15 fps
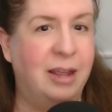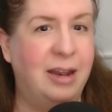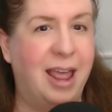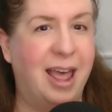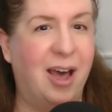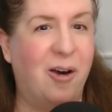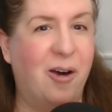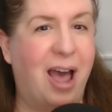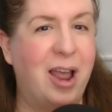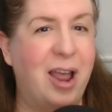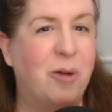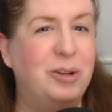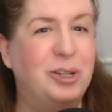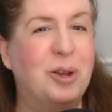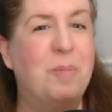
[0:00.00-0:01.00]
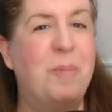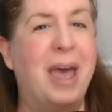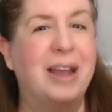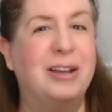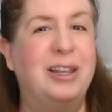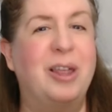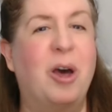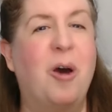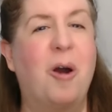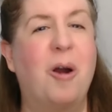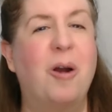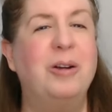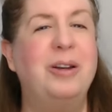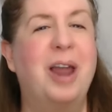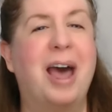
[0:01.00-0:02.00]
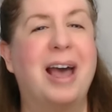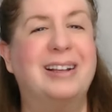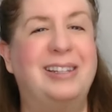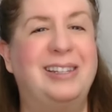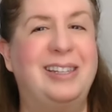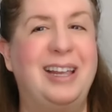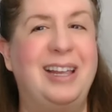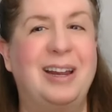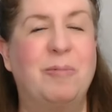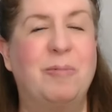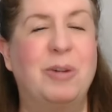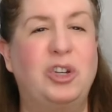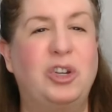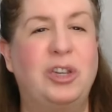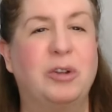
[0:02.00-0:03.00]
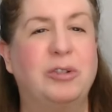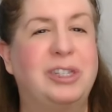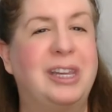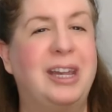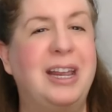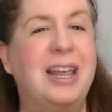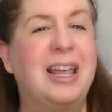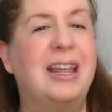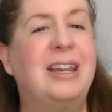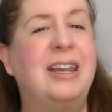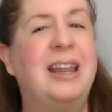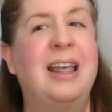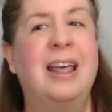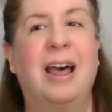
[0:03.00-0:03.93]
Now, I always go back to the Hard Knocks scene in which they're sitting in